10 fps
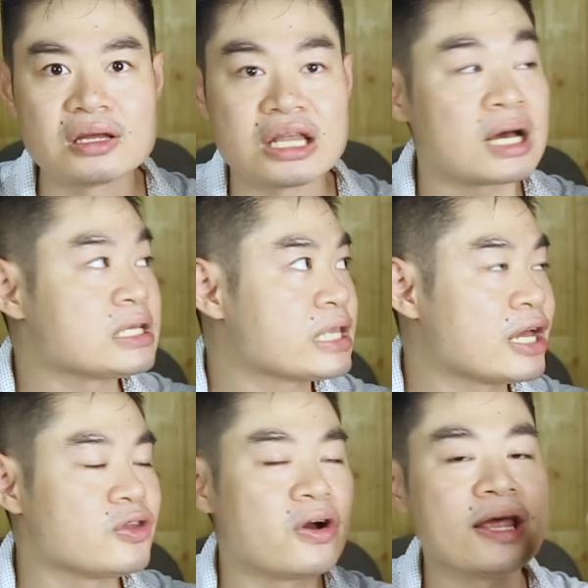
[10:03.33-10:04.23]
Nakita
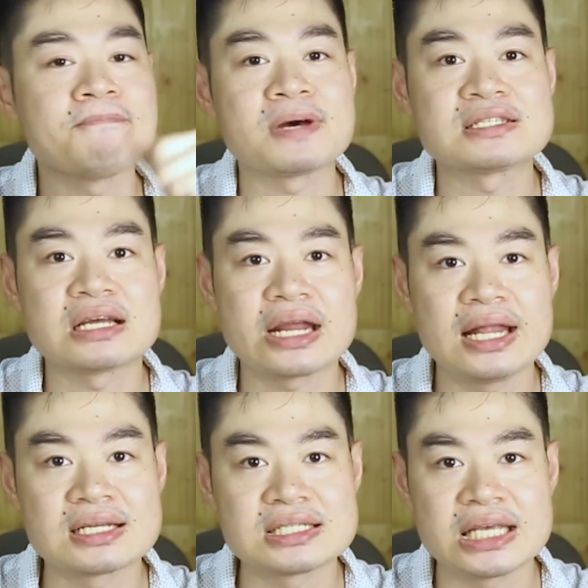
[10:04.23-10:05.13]
nyo? And
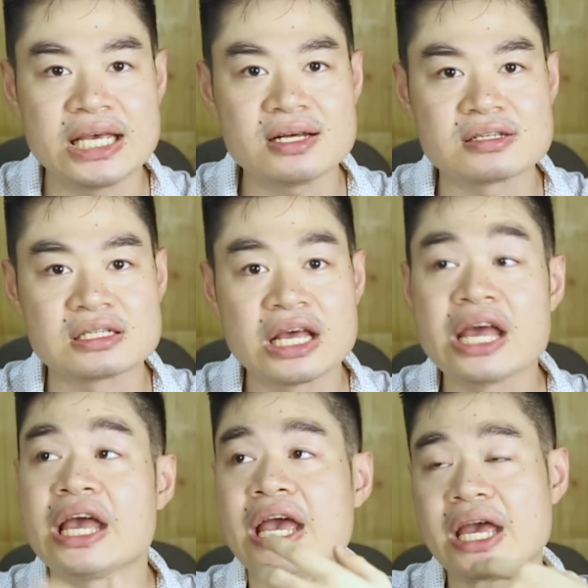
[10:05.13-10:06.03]
pasarela skills.
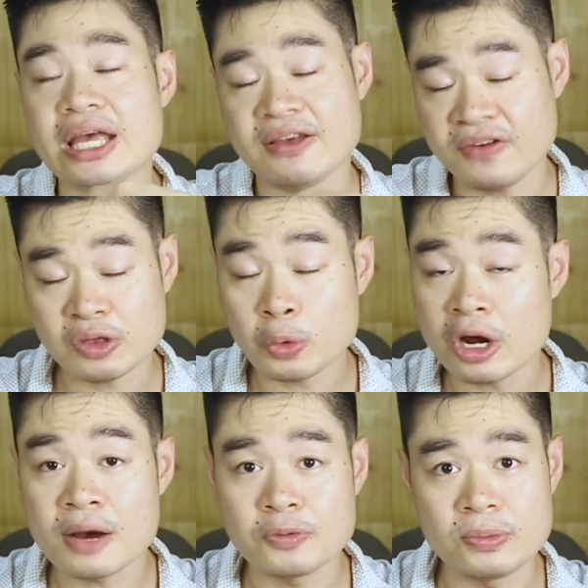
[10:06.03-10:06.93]
If it
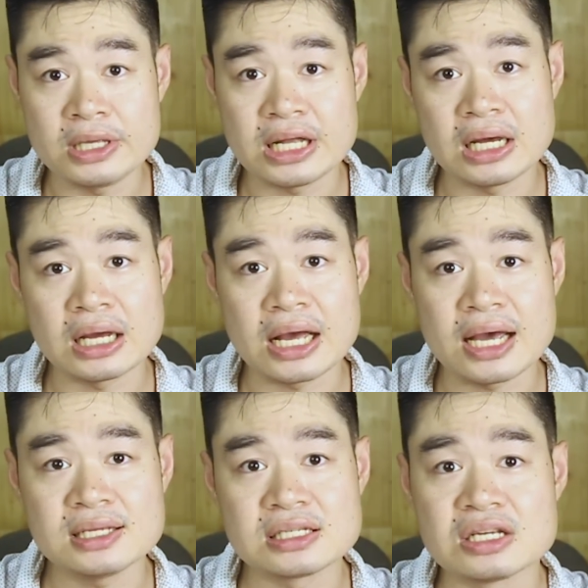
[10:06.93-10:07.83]
were up to me talaga,
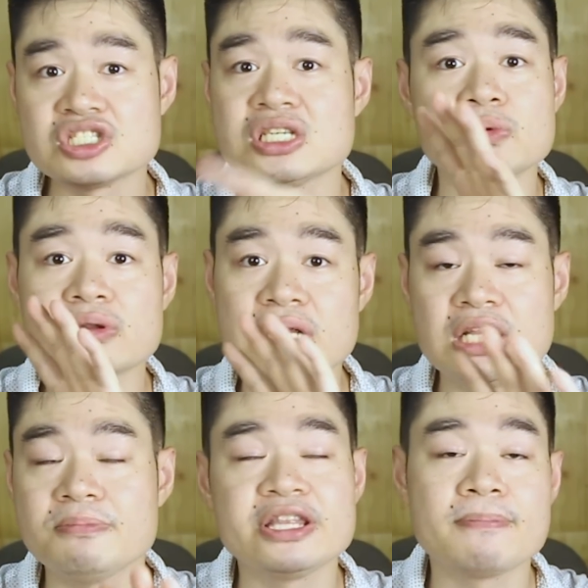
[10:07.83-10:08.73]
guys, she would
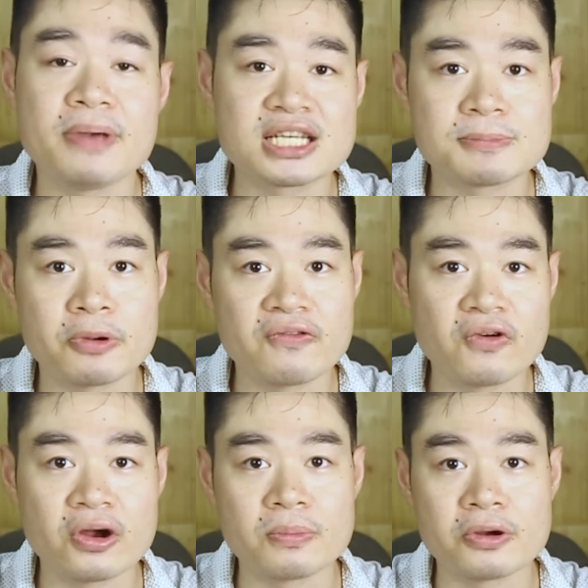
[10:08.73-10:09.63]
really be the best
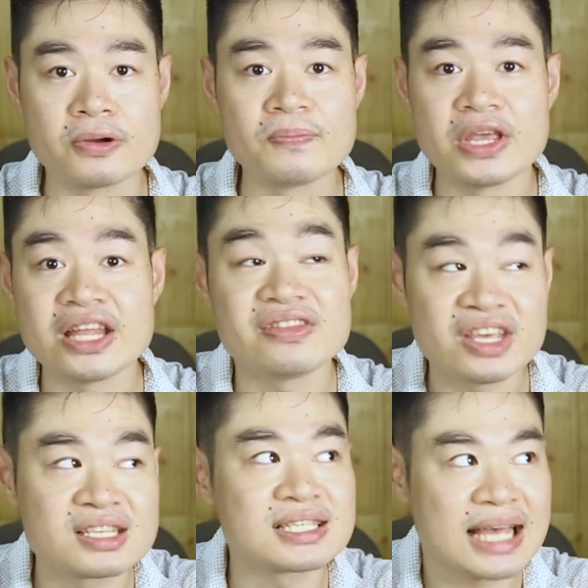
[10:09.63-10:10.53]
performer in
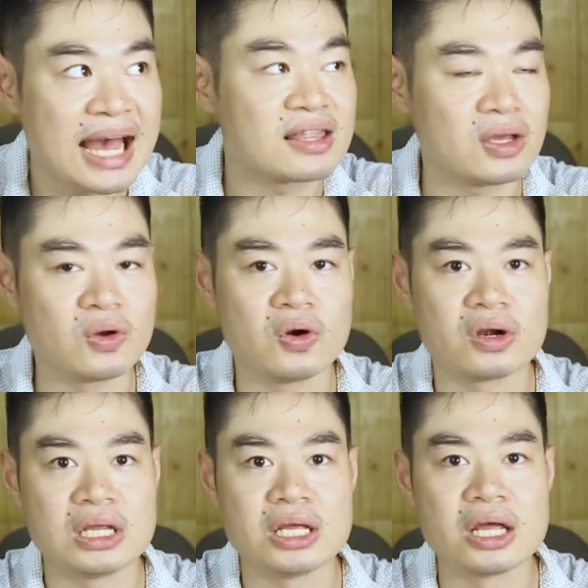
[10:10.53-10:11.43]
this
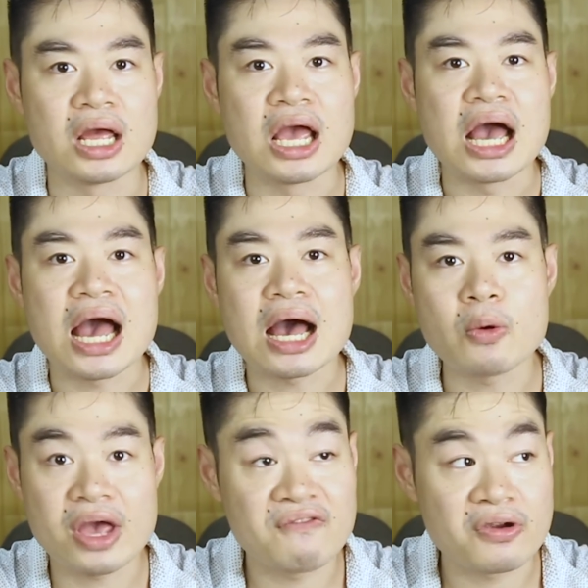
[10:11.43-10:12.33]
category.
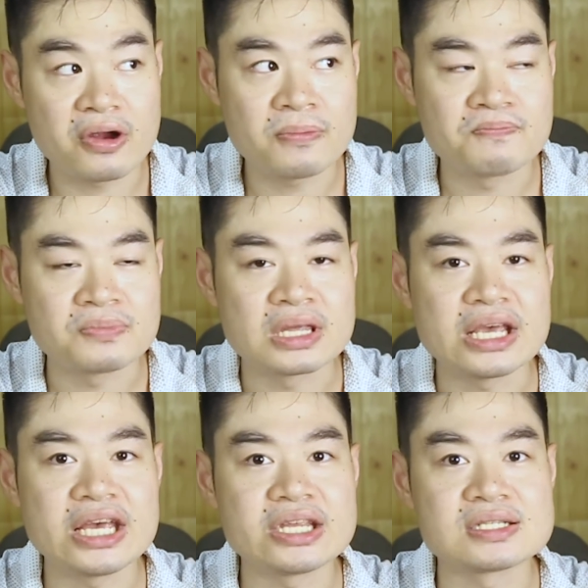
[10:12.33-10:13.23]
However,
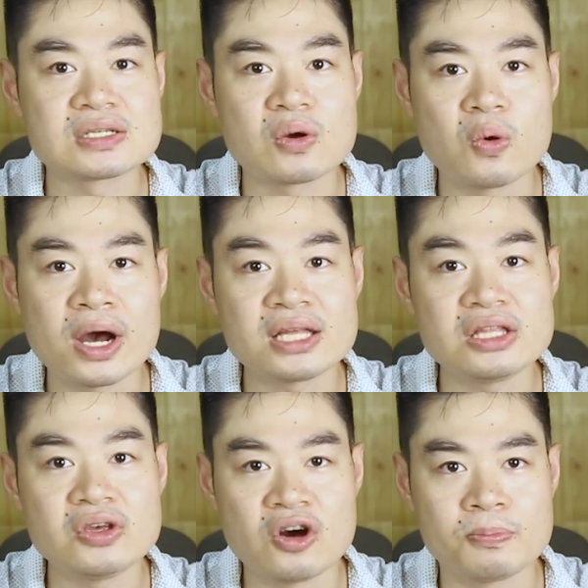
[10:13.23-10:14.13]
it is quite
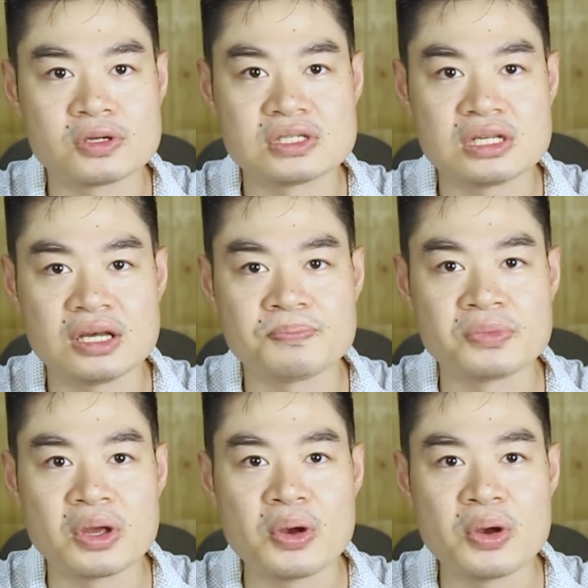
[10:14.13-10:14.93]
the opposite